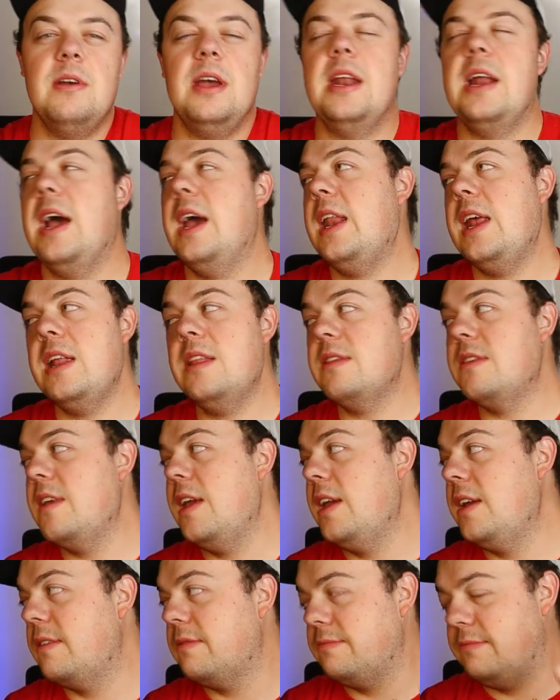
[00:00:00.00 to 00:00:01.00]
And I didn't
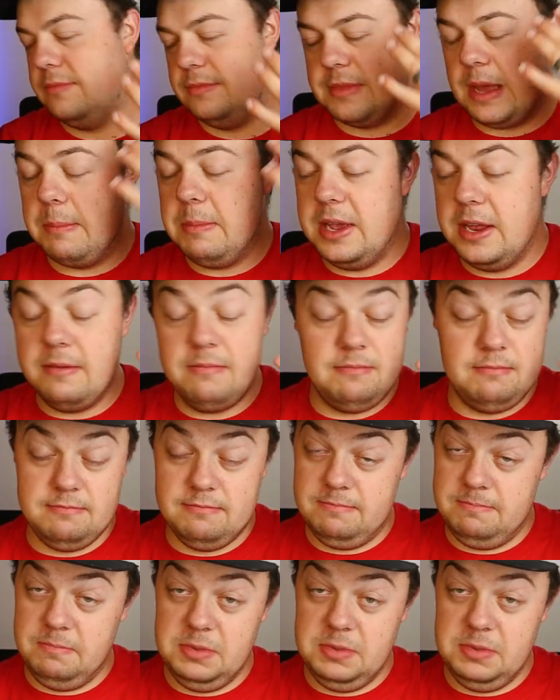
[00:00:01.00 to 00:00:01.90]
think, I mean,